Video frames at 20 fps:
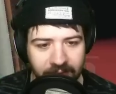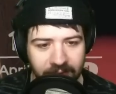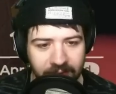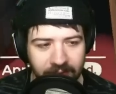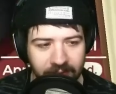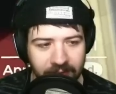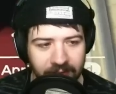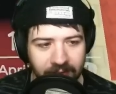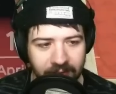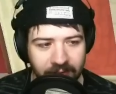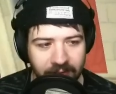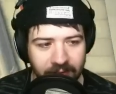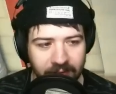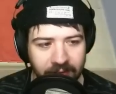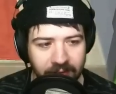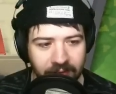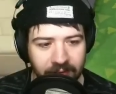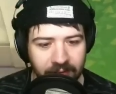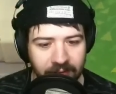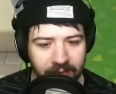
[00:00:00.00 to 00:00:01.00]

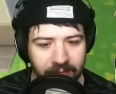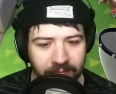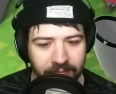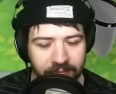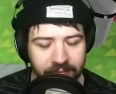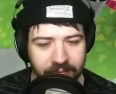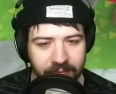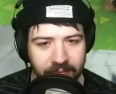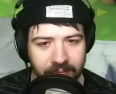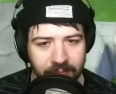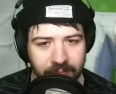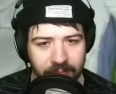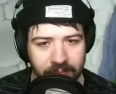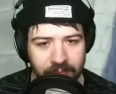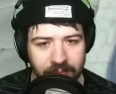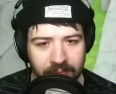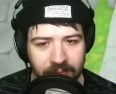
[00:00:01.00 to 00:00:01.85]
Nobody speaks.